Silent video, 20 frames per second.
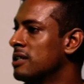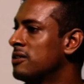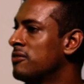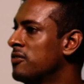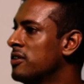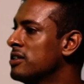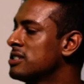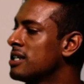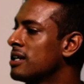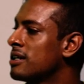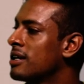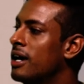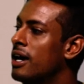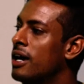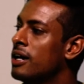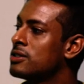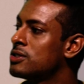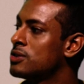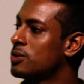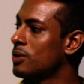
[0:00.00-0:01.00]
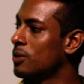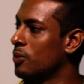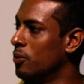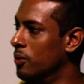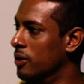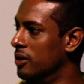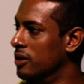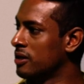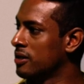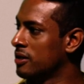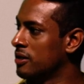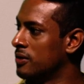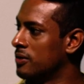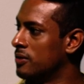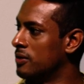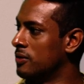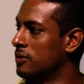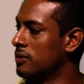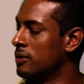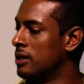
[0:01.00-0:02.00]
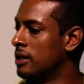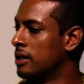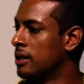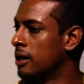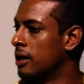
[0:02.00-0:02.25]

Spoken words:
It feels like actual work, you know.